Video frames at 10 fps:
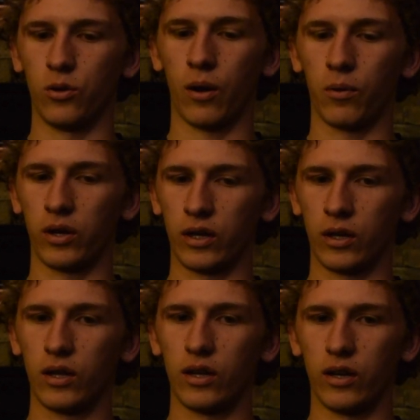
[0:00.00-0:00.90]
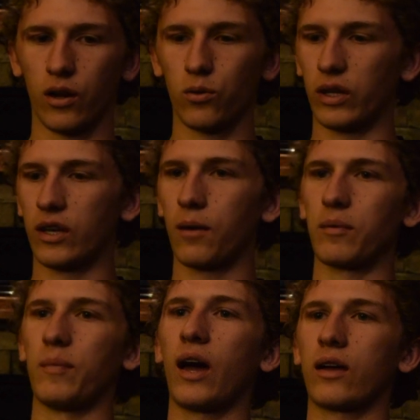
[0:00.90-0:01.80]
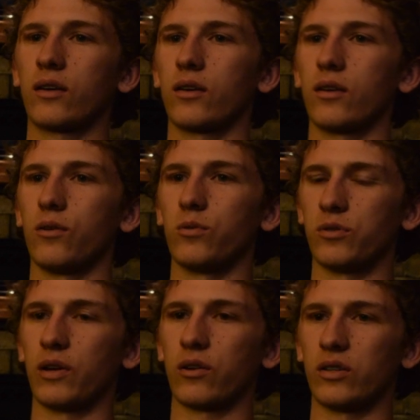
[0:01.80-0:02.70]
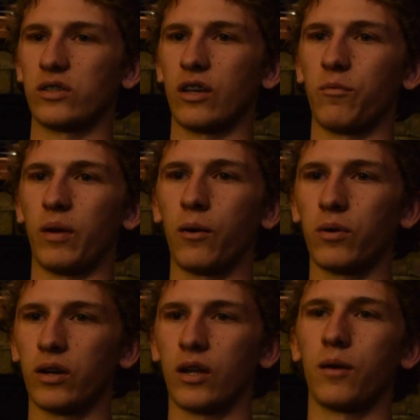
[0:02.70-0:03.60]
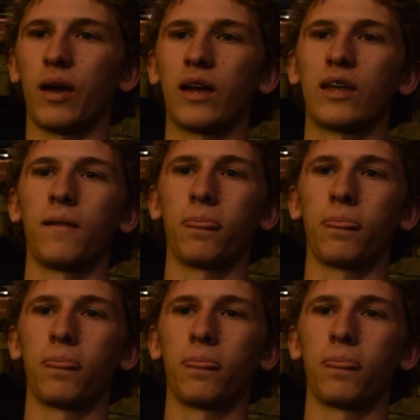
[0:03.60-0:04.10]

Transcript: I wanted to, not only coming back was a miracle in itself, but I wanted to come back